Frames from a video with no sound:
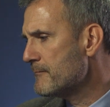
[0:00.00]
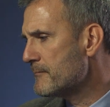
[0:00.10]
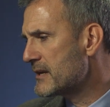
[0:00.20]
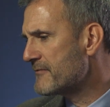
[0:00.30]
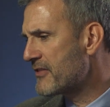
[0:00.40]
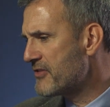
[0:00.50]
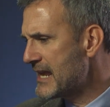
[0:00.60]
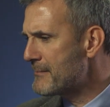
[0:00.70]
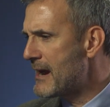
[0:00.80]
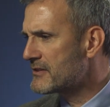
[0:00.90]
But if I
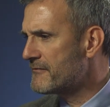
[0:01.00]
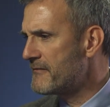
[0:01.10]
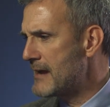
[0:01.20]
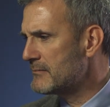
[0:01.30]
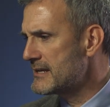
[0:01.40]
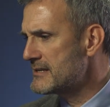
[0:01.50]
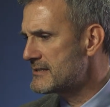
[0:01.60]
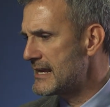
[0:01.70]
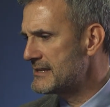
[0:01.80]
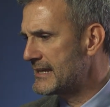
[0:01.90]
think about the
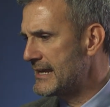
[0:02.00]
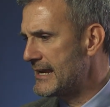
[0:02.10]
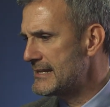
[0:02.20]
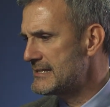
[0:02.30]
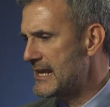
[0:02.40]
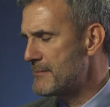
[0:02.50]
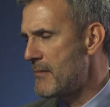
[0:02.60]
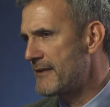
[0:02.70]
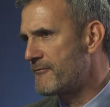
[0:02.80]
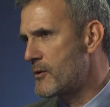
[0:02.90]
families and the kids in
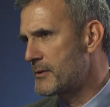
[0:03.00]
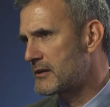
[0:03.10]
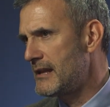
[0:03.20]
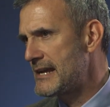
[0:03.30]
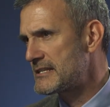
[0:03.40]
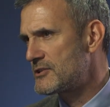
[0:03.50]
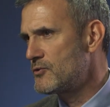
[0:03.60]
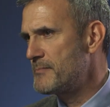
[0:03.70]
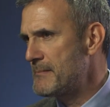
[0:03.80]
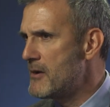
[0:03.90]
my former classes who
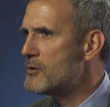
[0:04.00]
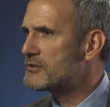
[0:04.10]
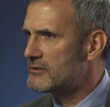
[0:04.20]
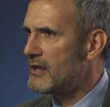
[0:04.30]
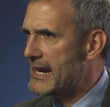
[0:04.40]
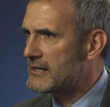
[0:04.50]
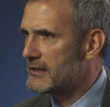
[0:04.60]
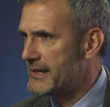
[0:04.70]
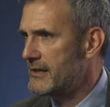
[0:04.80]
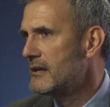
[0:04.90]
would be most
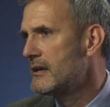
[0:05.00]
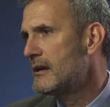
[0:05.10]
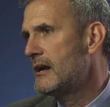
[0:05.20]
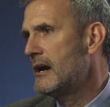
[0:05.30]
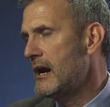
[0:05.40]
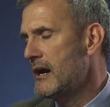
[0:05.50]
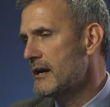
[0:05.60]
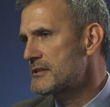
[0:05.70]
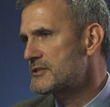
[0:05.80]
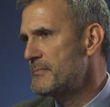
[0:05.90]
likely
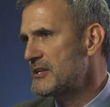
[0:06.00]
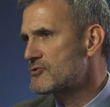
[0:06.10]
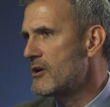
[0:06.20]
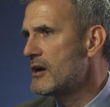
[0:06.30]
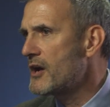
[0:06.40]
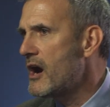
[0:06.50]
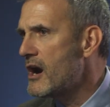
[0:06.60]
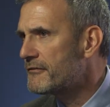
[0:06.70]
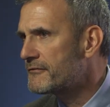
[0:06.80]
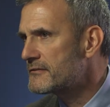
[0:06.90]
uh, to be drawn
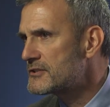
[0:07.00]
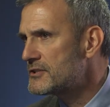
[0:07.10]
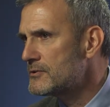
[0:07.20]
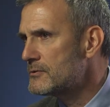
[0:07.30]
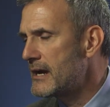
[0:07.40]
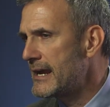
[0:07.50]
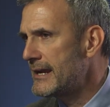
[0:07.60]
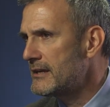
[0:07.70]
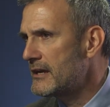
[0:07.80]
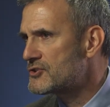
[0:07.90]
off to
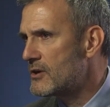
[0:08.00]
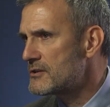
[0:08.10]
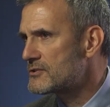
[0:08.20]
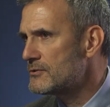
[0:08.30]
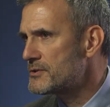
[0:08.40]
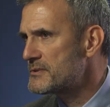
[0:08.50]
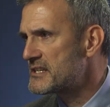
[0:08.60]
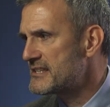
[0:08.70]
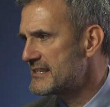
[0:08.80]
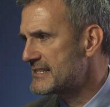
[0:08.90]
a, a, charter school, to a
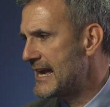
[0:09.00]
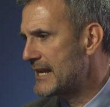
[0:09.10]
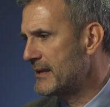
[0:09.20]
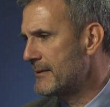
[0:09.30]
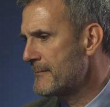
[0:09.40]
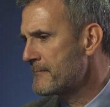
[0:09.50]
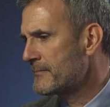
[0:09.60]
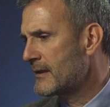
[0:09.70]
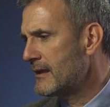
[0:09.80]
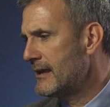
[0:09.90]
success academy,
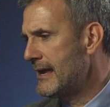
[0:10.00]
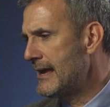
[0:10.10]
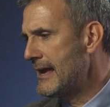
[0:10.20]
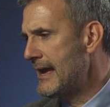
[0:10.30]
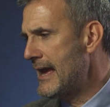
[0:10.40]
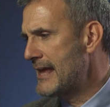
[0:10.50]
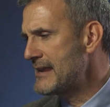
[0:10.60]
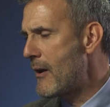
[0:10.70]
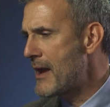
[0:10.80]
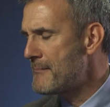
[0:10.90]
and
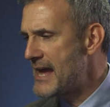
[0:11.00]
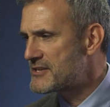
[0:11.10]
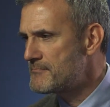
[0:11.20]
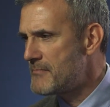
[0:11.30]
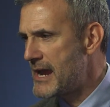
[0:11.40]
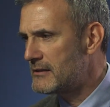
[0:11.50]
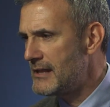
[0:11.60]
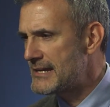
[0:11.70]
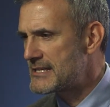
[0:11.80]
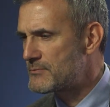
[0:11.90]
now I imagine my
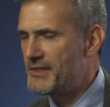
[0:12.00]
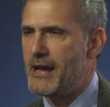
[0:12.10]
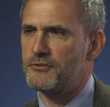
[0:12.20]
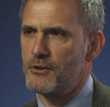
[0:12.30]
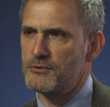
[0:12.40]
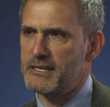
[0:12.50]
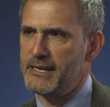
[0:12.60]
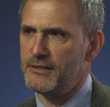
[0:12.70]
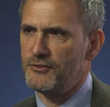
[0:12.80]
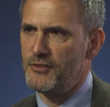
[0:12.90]
classes without those
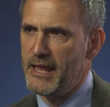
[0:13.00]
kids